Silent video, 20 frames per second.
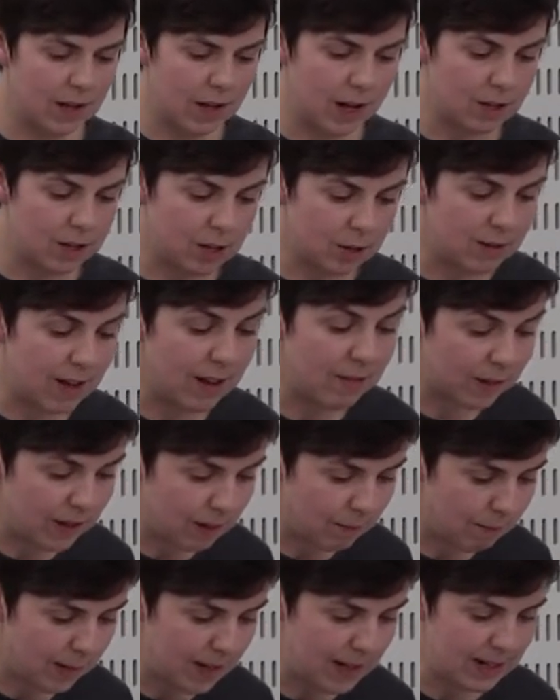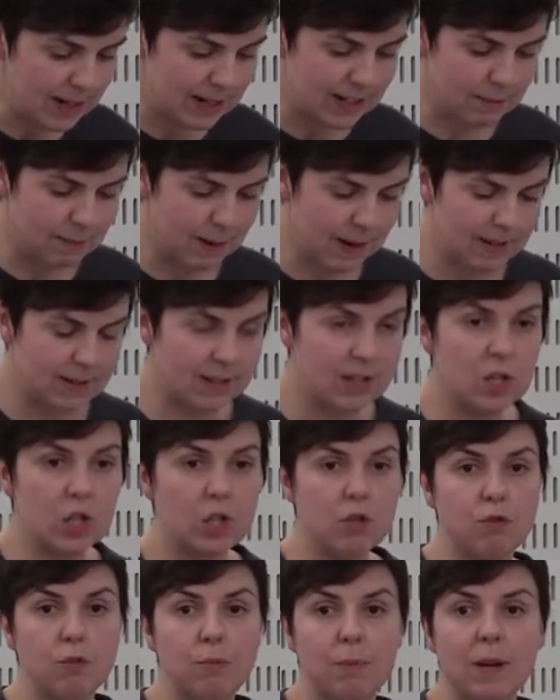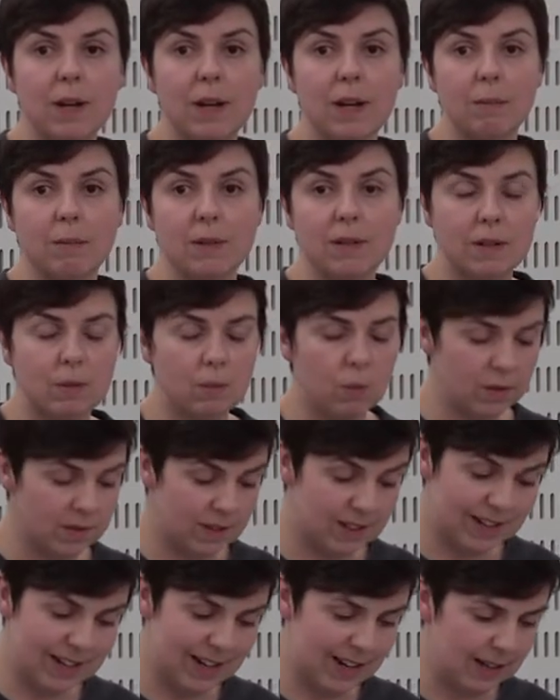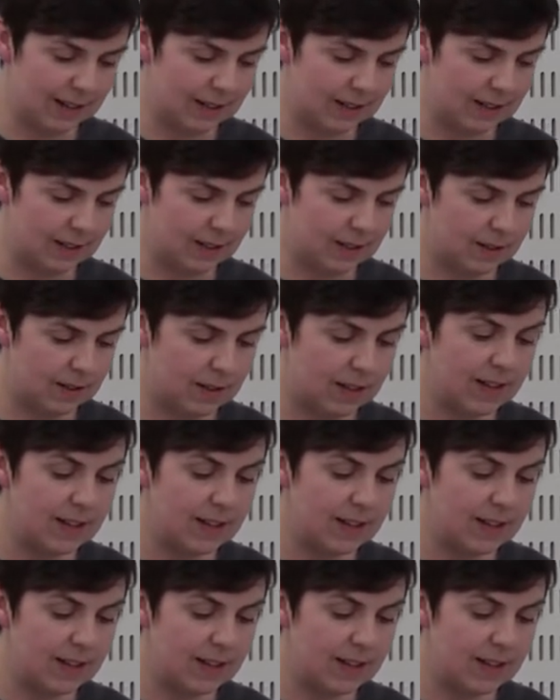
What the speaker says: and so never completed its passage through Parliament and wasn't enacted.